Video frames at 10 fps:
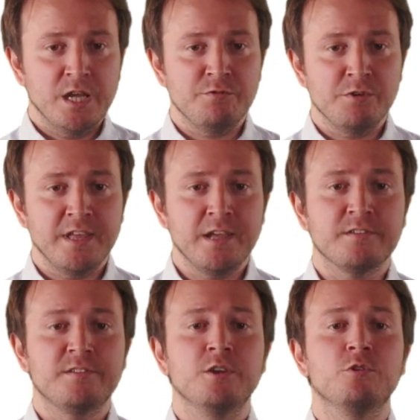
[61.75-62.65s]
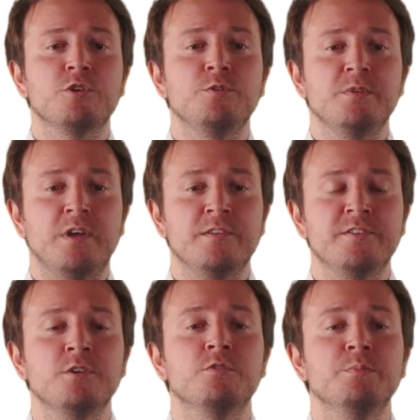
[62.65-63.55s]
If we take a single
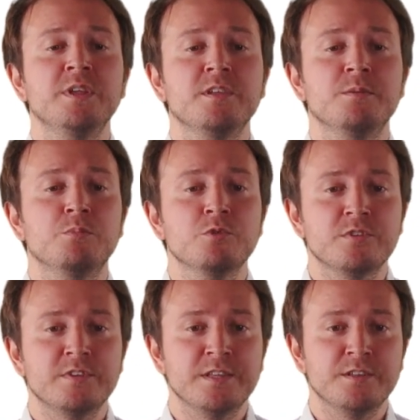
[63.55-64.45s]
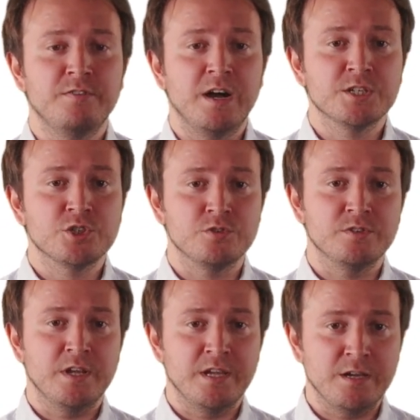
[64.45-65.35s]
bit input, then the
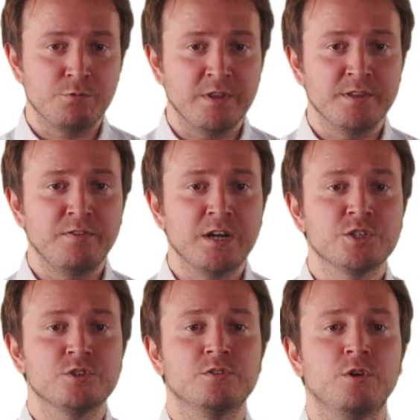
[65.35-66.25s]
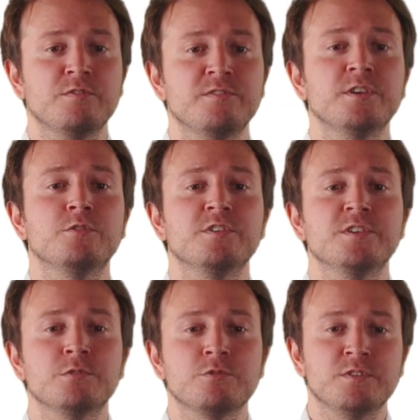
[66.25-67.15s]
function, when the function of 0
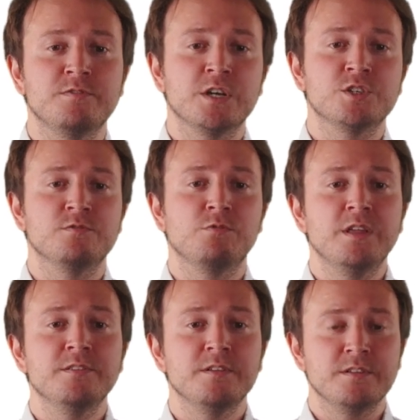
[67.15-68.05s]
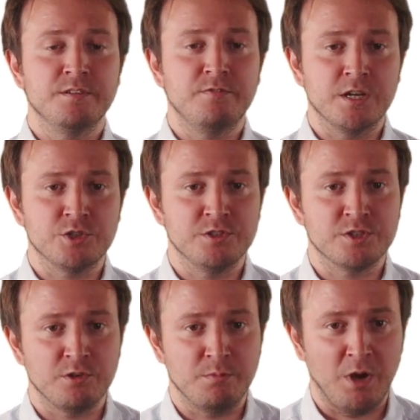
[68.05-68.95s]
is equal to the function of 1, the function
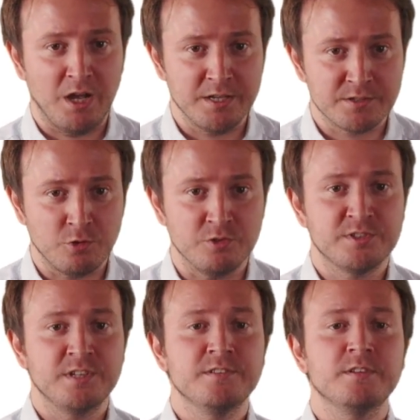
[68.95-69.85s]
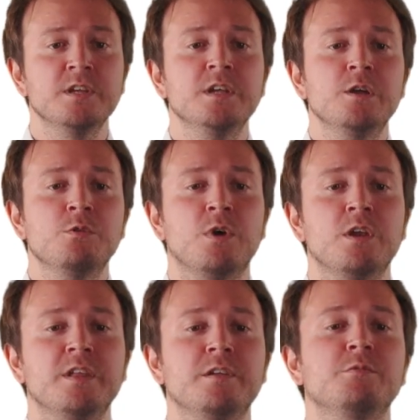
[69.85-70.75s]
is constant.
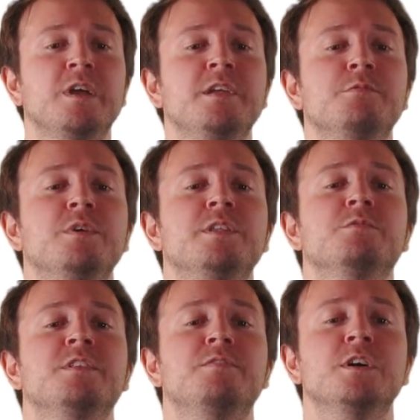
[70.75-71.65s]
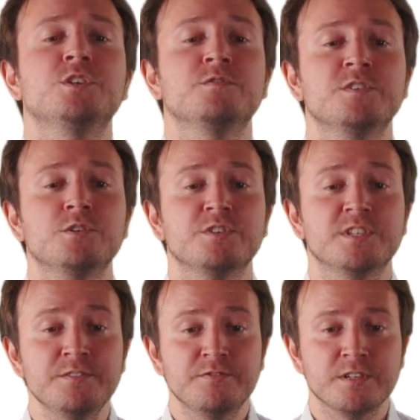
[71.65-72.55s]
While when the function of 0
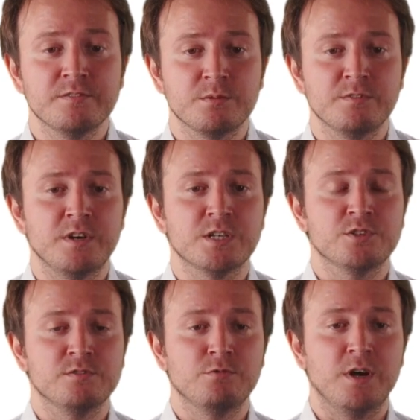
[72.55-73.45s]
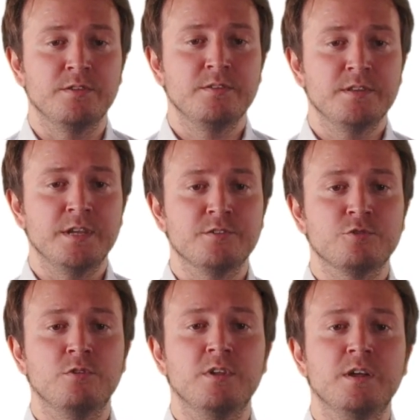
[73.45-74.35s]
is different from the function of 1, then
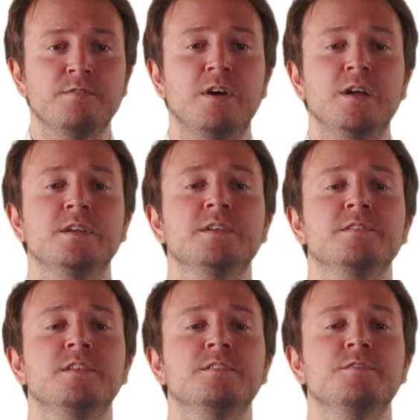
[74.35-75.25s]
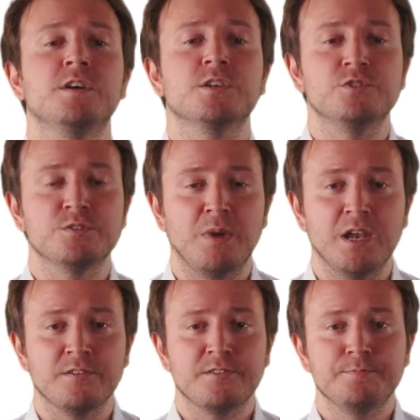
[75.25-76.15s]
it's called the function is
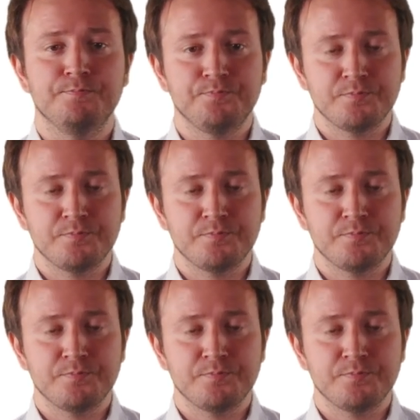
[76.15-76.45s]
balanced.